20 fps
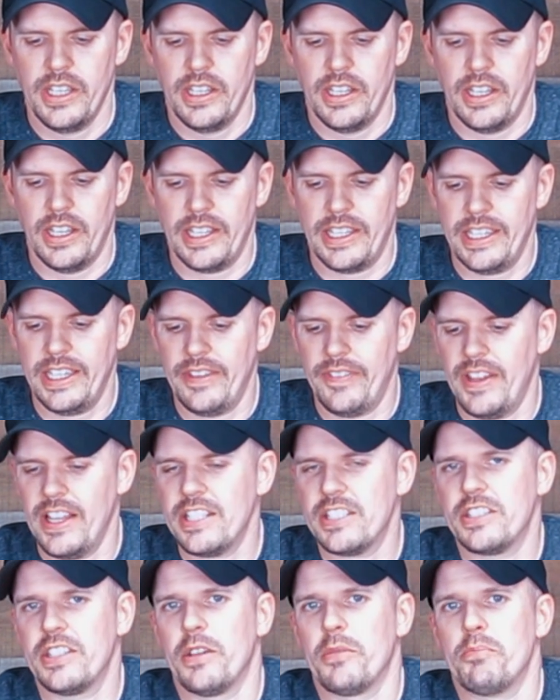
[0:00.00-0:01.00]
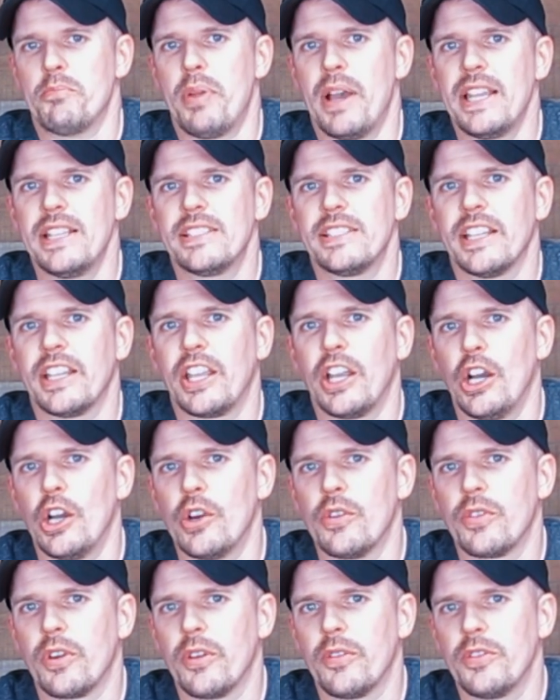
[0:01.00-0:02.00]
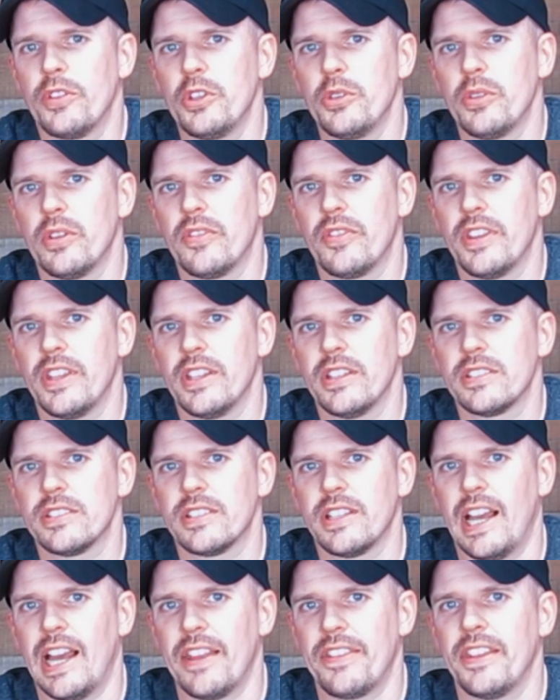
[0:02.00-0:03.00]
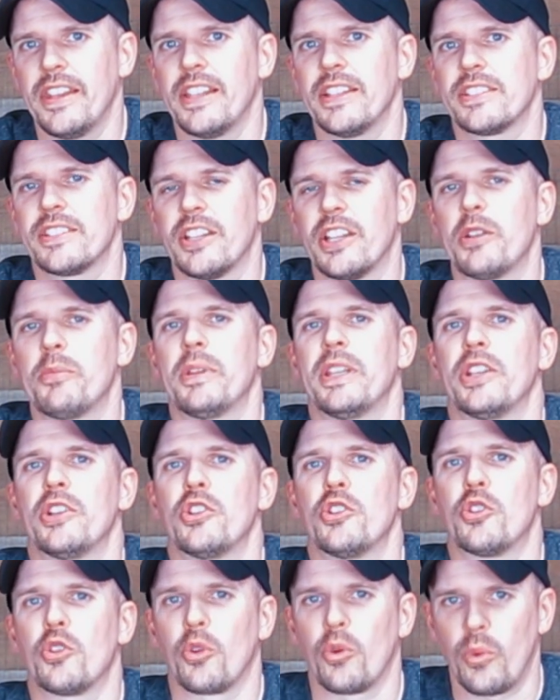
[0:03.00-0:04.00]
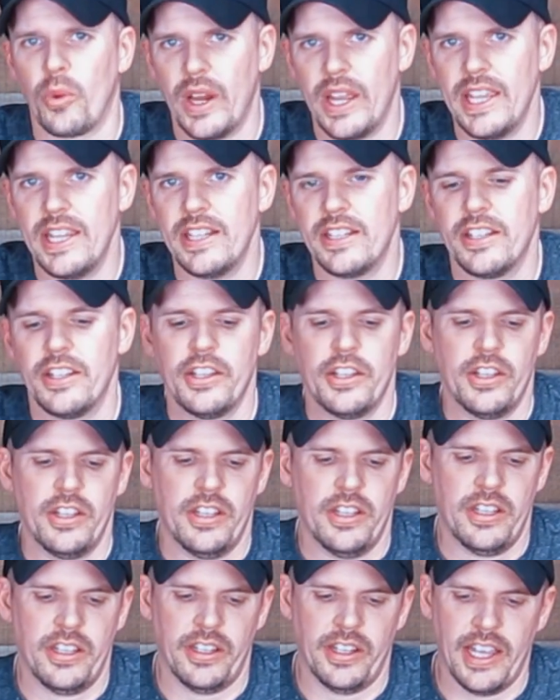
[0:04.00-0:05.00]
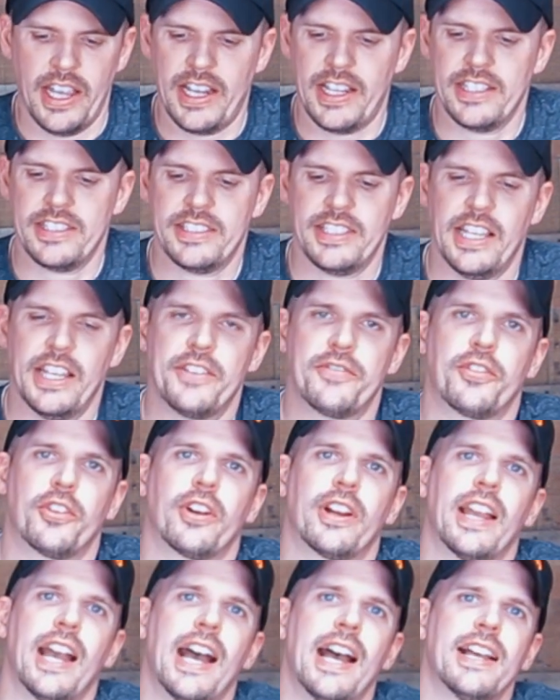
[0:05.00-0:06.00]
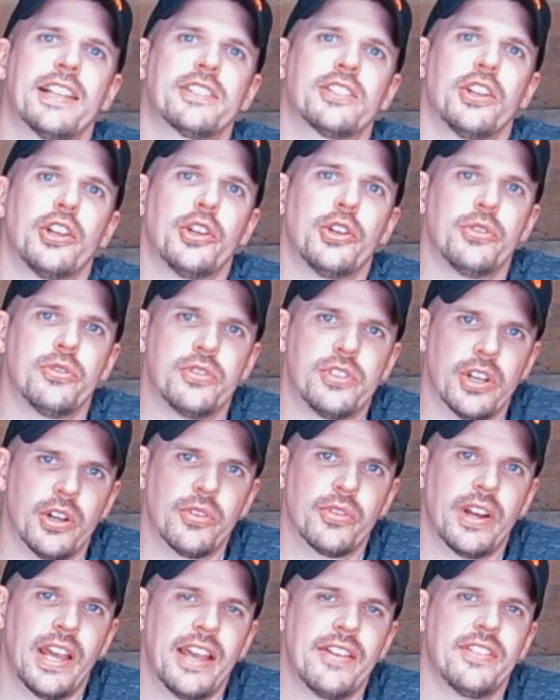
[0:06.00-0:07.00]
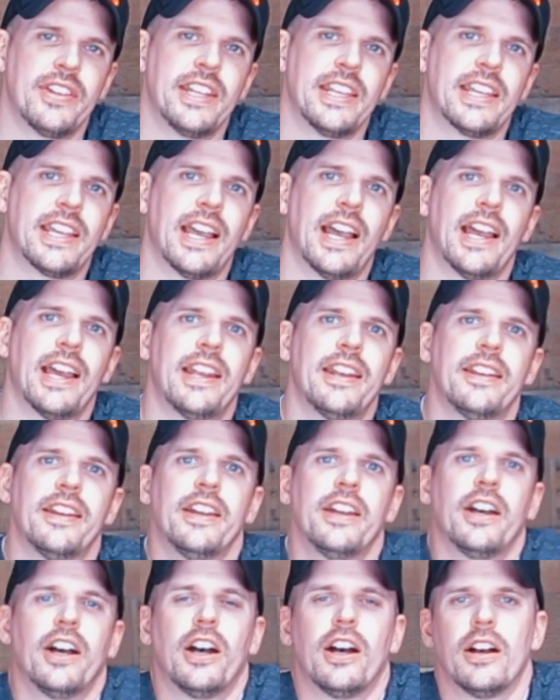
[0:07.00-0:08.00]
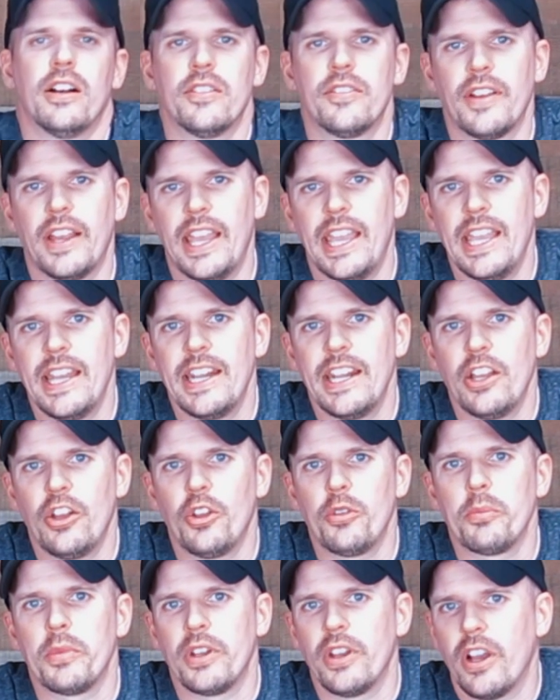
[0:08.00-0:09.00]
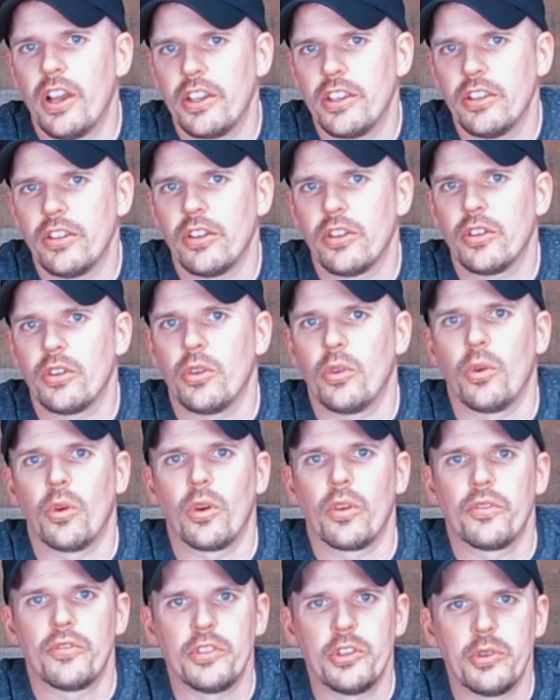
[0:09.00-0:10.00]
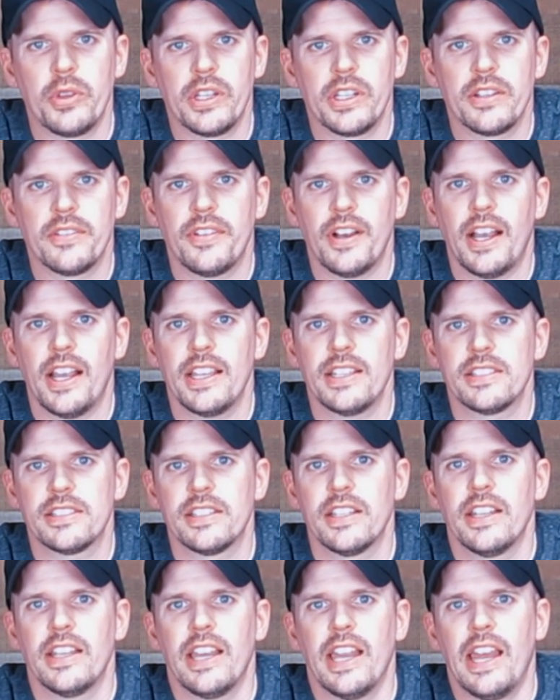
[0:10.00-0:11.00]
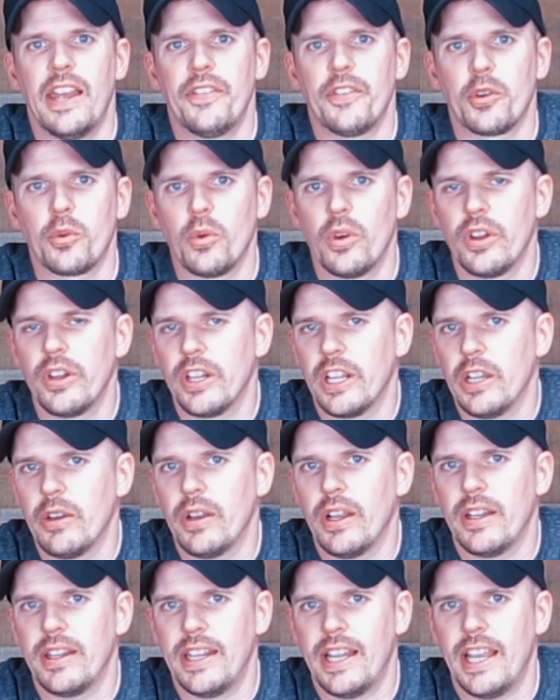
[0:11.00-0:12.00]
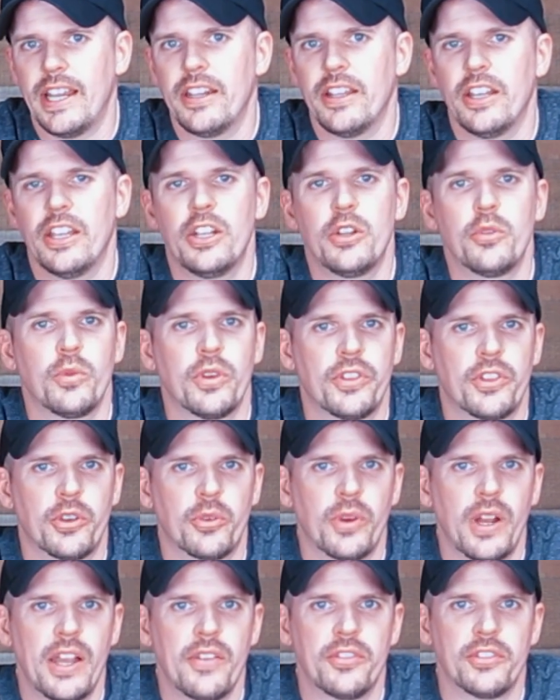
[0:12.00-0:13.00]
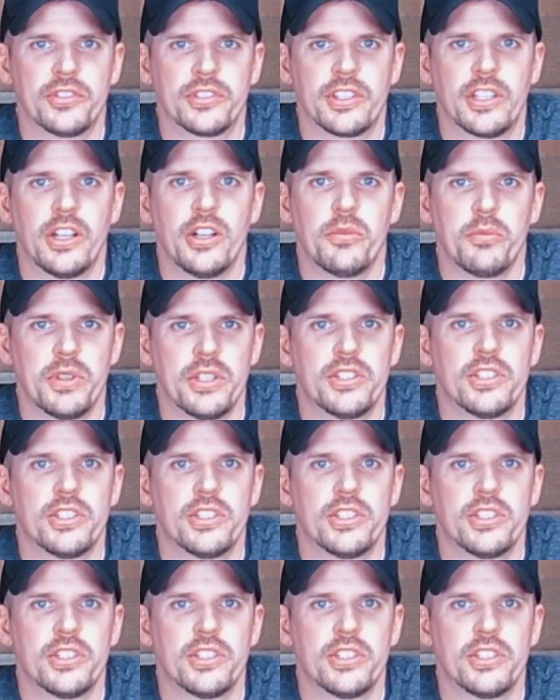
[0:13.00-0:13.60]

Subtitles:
again, that's the basic overview of this. I think it's going to be great, like I said, for guys who don't have any kind of handheld monocular or viewing device, and they're wanting to go out night hunting with their rifle scope, but